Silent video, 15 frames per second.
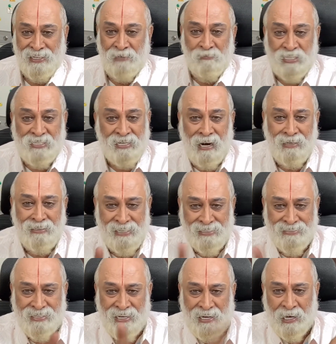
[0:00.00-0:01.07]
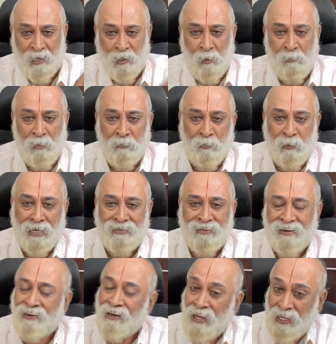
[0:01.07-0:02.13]
He was not just an economic
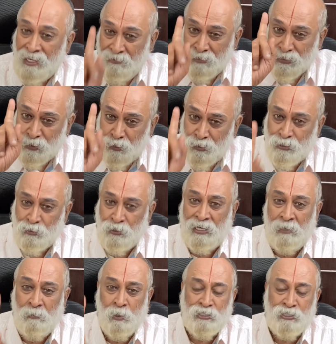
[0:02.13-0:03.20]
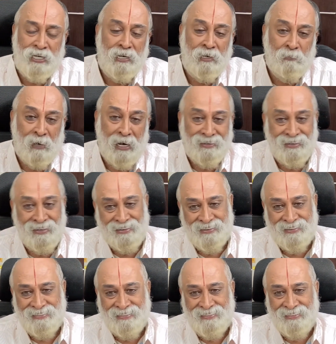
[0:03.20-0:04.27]
partner, he was also an emotional partner.